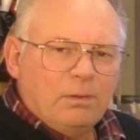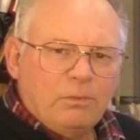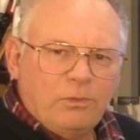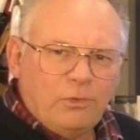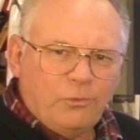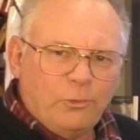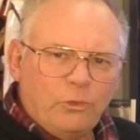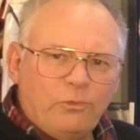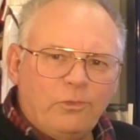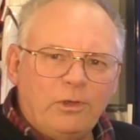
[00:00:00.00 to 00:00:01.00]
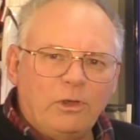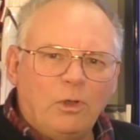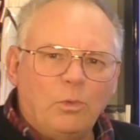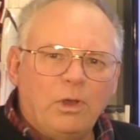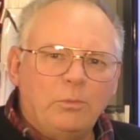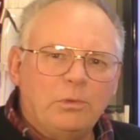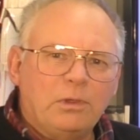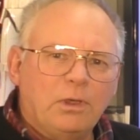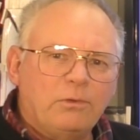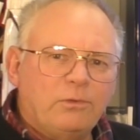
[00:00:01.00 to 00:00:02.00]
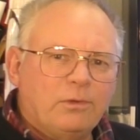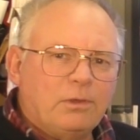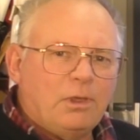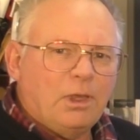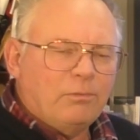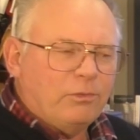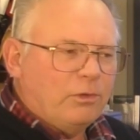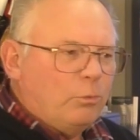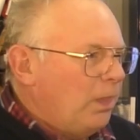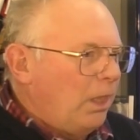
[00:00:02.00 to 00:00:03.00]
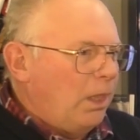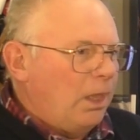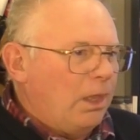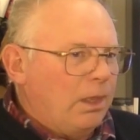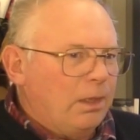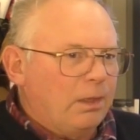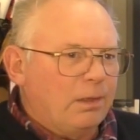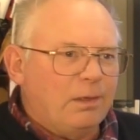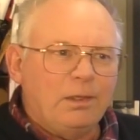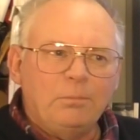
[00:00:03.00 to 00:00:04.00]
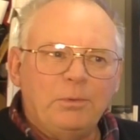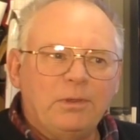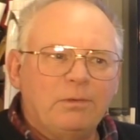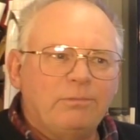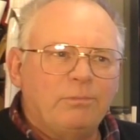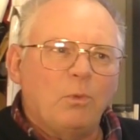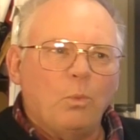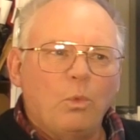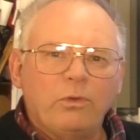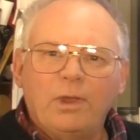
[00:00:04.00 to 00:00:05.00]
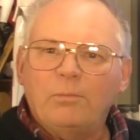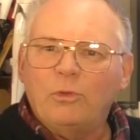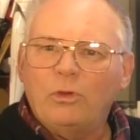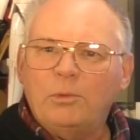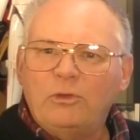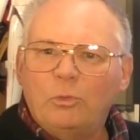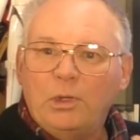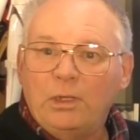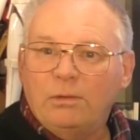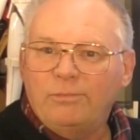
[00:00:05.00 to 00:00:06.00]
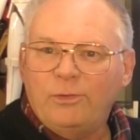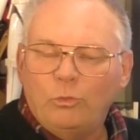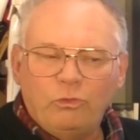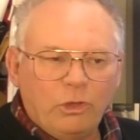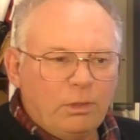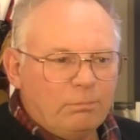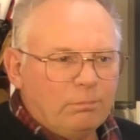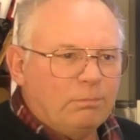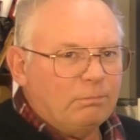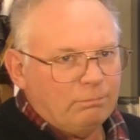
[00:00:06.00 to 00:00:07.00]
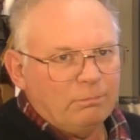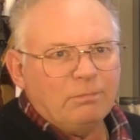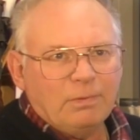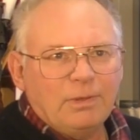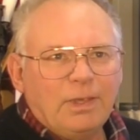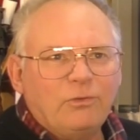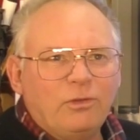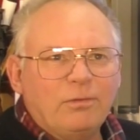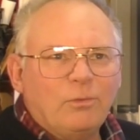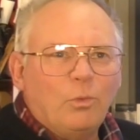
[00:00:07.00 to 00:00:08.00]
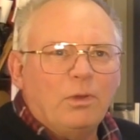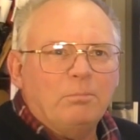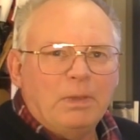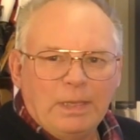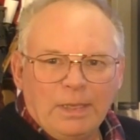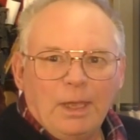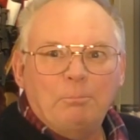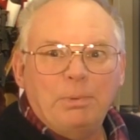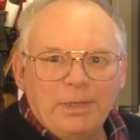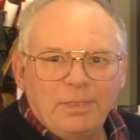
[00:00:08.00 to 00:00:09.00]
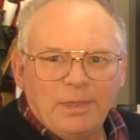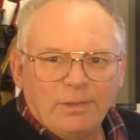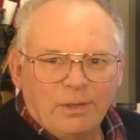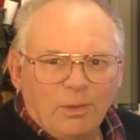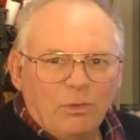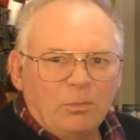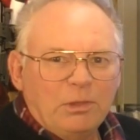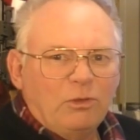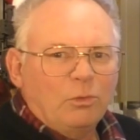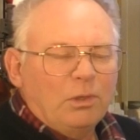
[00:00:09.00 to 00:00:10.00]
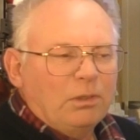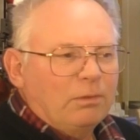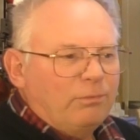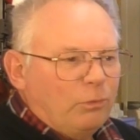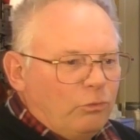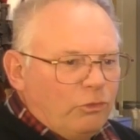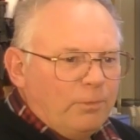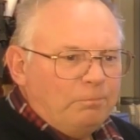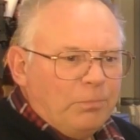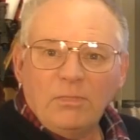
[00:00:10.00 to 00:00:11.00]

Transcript: This first video I would like to cover a little bit of what I'm going to be doing in the future. Actually quite a big thing that I'm going to be doing in the future.